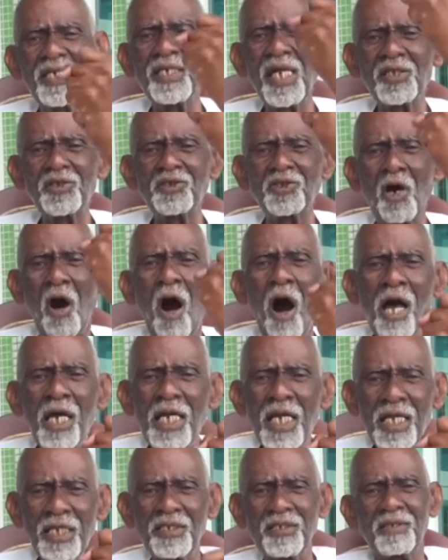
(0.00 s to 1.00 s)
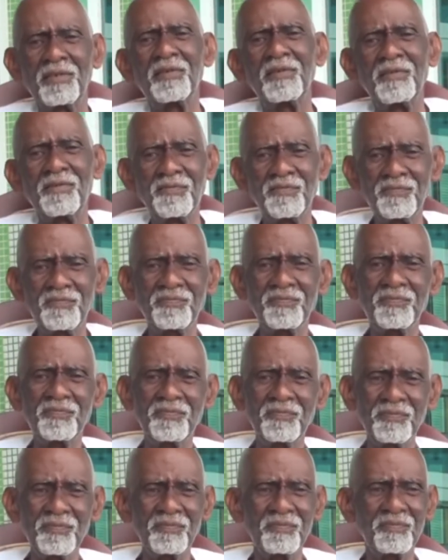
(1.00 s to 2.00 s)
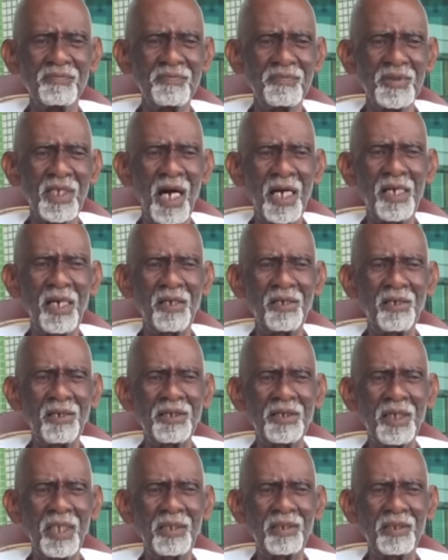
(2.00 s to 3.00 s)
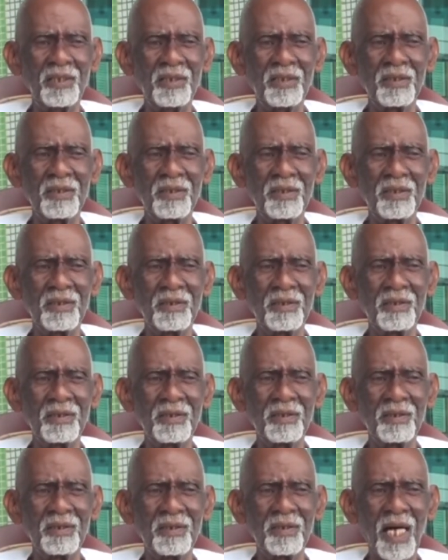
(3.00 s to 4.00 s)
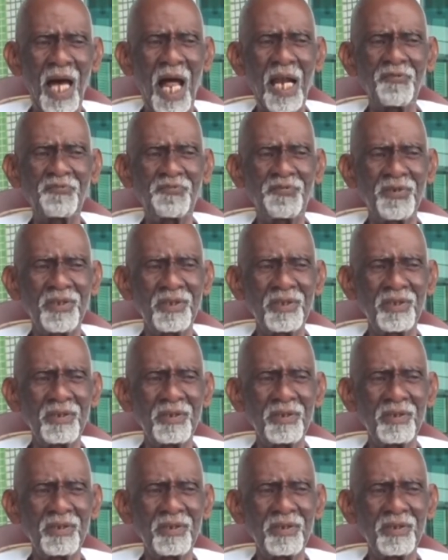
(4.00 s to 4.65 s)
the toilet. And I looked at Alfred.